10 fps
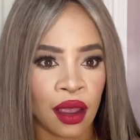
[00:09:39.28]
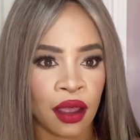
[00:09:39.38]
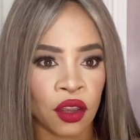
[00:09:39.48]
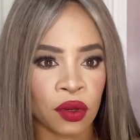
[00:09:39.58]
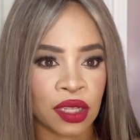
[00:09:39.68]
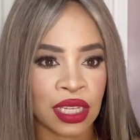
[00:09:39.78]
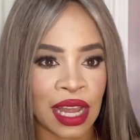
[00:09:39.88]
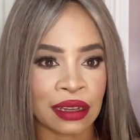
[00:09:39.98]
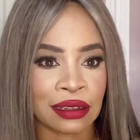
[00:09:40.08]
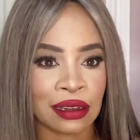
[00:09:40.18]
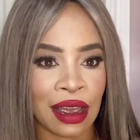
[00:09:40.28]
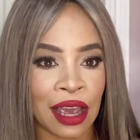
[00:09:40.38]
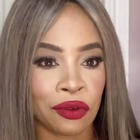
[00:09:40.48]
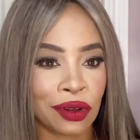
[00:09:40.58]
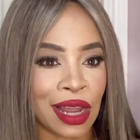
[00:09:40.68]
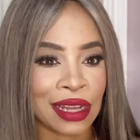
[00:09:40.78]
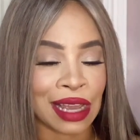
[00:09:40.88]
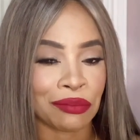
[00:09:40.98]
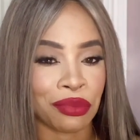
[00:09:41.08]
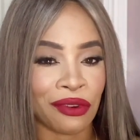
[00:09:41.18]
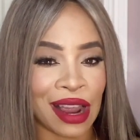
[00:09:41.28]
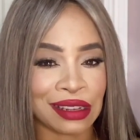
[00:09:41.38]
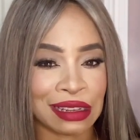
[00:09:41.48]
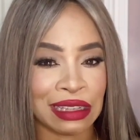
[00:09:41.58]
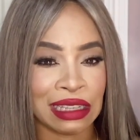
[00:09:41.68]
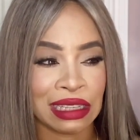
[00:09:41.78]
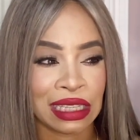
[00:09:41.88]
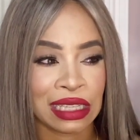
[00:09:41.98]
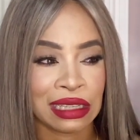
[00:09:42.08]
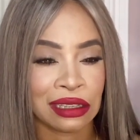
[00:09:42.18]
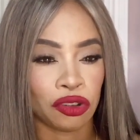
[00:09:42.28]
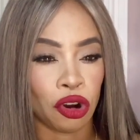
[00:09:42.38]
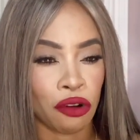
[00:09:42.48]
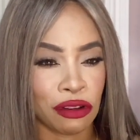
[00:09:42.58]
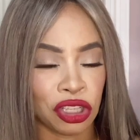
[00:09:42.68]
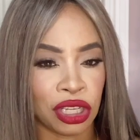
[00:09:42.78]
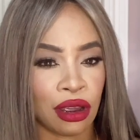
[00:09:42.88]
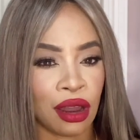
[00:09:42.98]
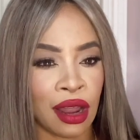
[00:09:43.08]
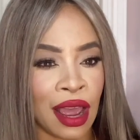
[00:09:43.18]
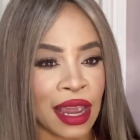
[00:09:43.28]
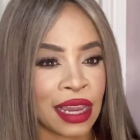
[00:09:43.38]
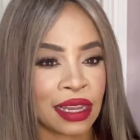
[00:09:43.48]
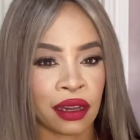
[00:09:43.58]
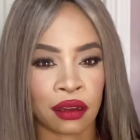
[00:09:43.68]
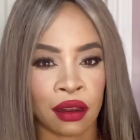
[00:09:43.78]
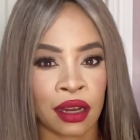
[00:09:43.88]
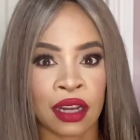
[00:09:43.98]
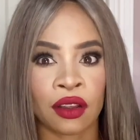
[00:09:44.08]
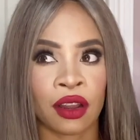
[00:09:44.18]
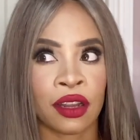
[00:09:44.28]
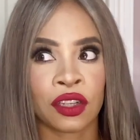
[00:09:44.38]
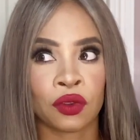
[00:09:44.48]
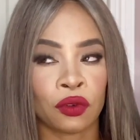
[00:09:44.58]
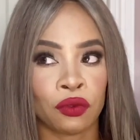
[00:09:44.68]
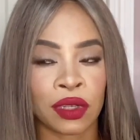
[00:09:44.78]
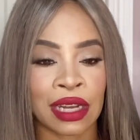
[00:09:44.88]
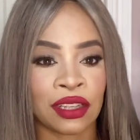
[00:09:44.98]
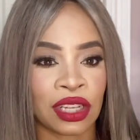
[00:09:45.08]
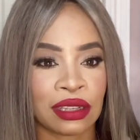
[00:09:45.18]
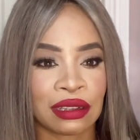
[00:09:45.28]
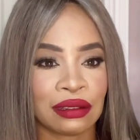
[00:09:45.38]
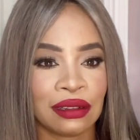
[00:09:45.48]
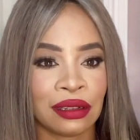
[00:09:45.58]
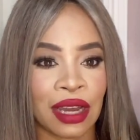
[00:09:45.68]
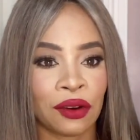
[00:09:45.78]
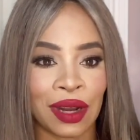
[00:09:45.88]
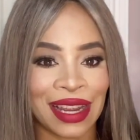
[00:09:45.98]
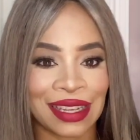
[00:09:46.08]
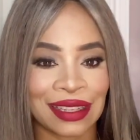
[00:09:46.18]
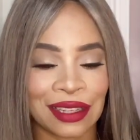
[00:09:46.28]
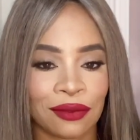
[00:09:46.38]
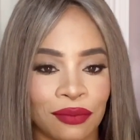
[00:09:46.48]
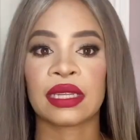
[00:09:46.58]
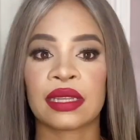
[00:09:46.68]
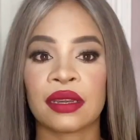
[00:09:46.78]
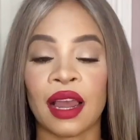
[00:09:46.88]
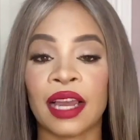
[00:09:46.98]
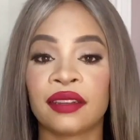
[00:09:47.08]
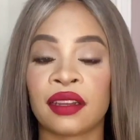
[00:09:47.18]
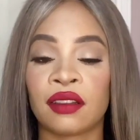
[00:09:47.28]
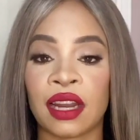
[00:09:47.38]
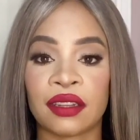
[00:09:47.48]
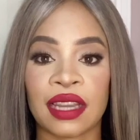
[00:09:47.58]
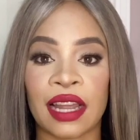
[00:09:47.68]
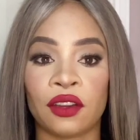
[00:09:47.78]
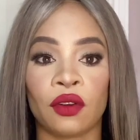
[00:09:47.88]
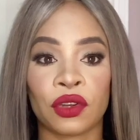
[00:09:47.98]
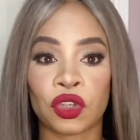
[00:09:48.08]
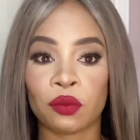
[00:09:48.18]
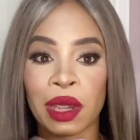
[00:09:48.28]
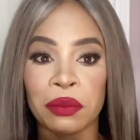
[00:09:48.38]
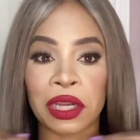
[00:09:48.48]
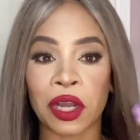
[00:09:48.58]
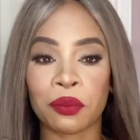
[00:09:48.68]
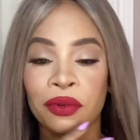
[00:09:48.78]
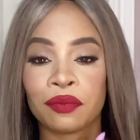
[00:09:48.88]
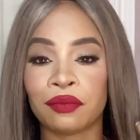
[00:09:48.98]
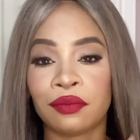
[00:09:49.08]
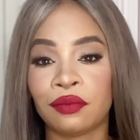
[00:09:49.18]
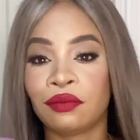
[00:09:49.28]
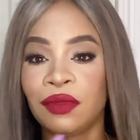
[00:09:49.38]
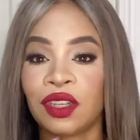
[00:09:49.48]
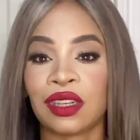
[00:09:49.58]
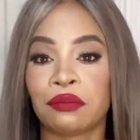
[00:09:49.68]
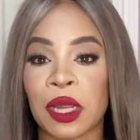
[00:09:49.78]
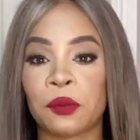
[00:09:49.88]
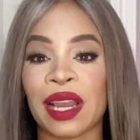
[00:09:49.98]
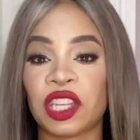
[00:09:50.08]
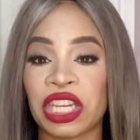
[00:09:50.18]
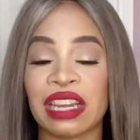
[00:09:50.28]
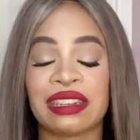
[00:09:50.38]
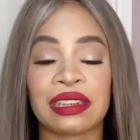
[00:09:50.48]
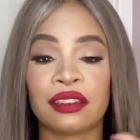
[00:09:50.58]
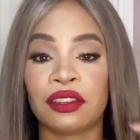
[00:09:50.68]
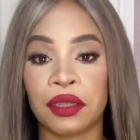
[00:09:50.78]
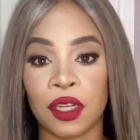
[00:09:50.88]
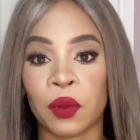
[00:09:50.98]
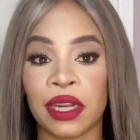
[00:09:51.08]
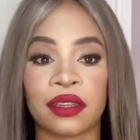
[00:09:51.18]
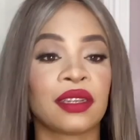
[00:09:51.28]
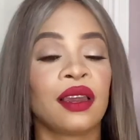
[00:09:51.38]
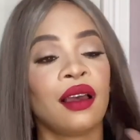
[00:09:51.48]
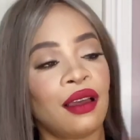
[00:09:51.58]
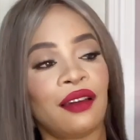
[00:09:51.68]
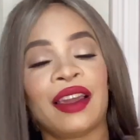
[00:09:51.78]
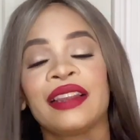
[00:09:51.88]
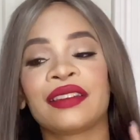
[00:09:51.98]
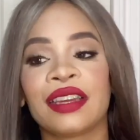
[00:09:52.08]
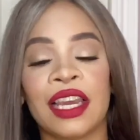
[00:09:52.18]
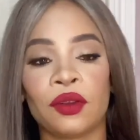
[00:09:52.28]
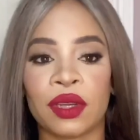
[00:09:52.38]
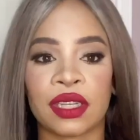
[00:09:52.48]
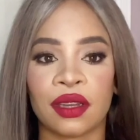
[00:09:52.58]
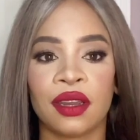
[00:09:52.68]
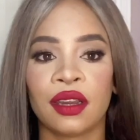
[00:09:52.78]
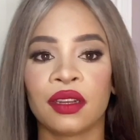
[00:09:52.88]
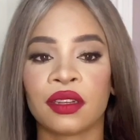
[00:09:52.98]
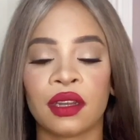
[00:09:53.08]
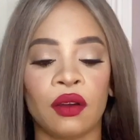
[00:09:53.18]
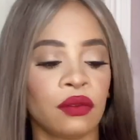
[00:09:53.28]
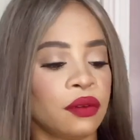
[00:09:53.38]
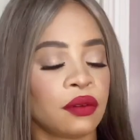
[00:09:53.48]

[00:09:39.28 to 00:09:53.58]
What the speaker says: you see that I don't like that brassy orangey color. I hate that color. That color is so gross. And it just, I don't like it. I still got a tan, you also, my makeup doesn't match my chest. Deal with it. All right. Anyways, so